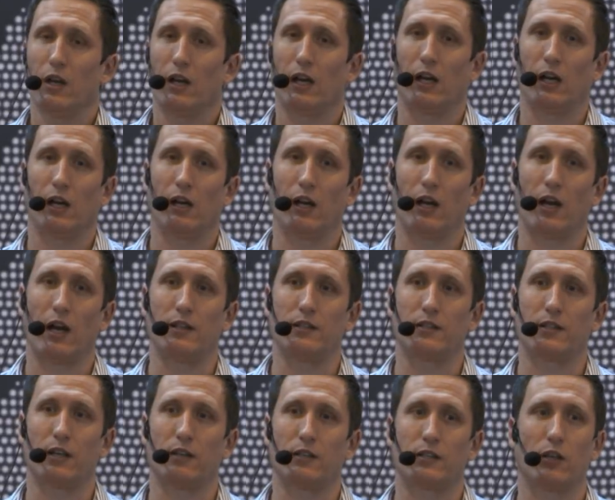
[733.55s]

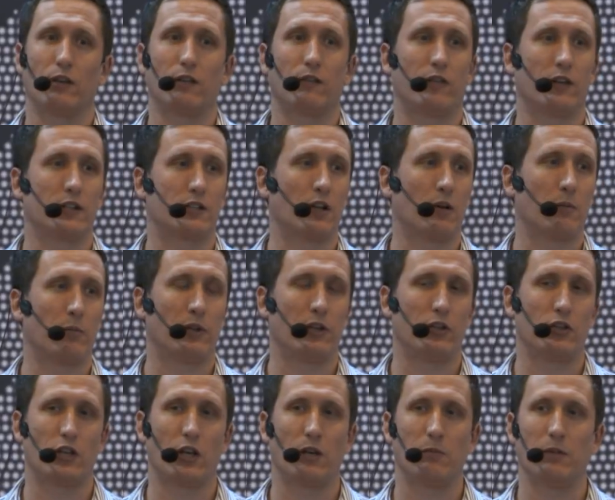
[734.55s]
So for example,
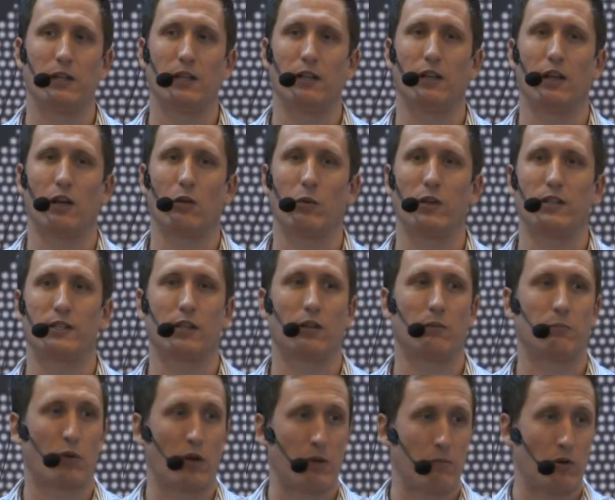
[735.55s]
in Germany, we sell
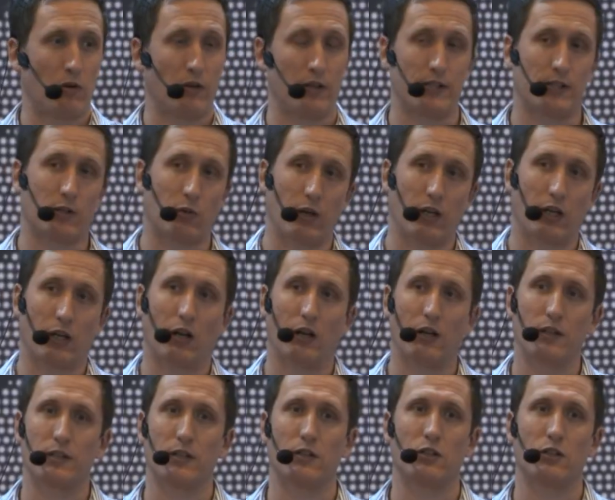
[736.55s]
primarily square cards.